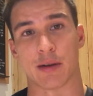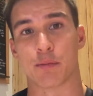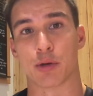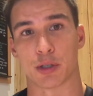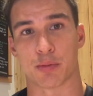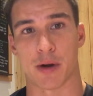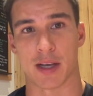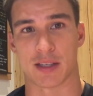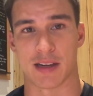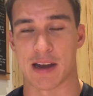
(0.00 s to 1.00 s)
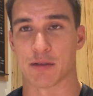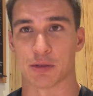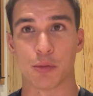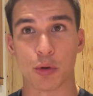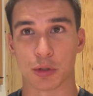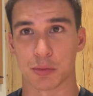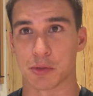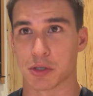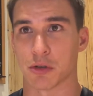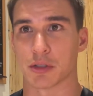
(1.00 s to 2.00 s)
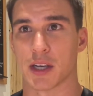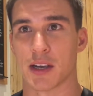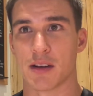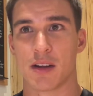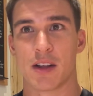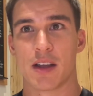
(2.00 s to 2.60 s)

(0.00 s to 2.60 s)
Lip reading: and push press. Now, some awesome results here.